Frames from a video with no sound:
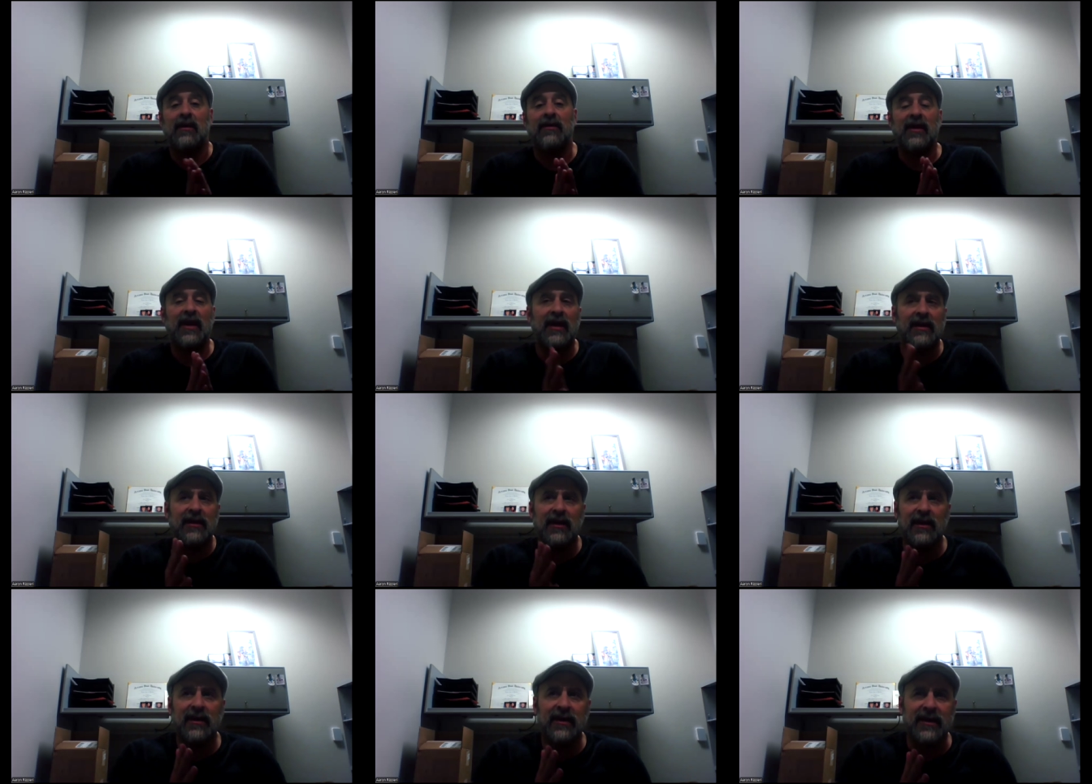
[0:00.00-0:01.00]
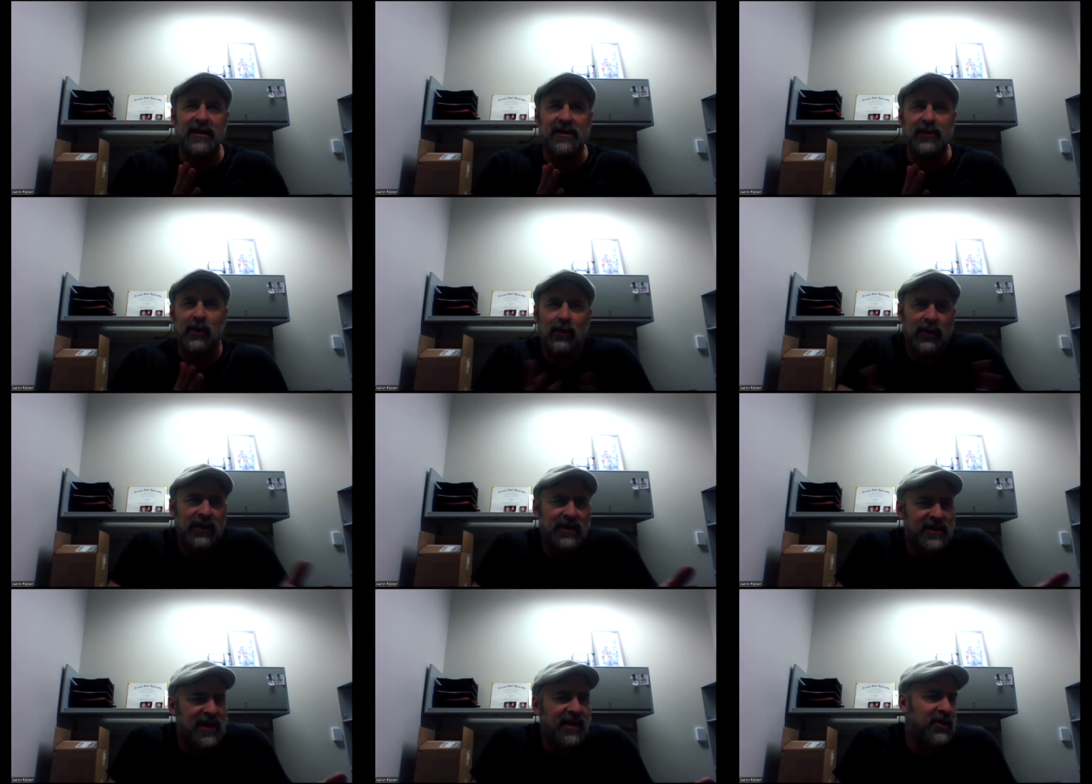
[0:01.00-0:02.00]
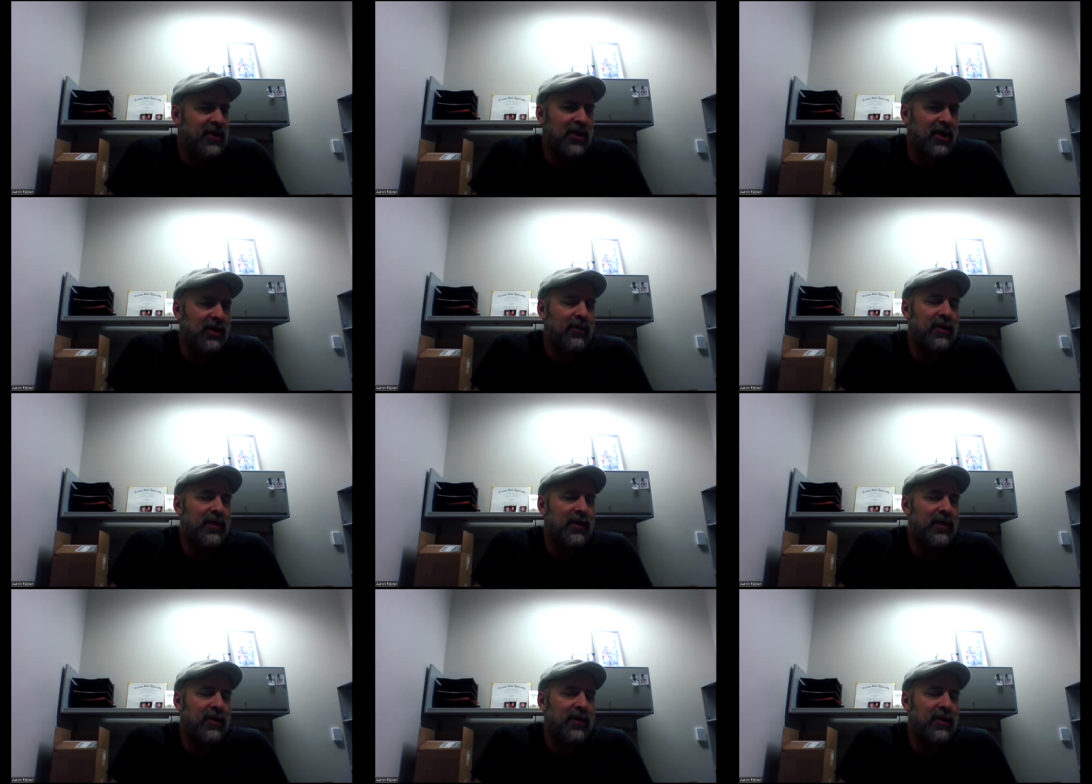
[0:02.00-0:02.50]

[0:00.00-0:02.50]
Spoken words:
And the idea is, well, when does that occur?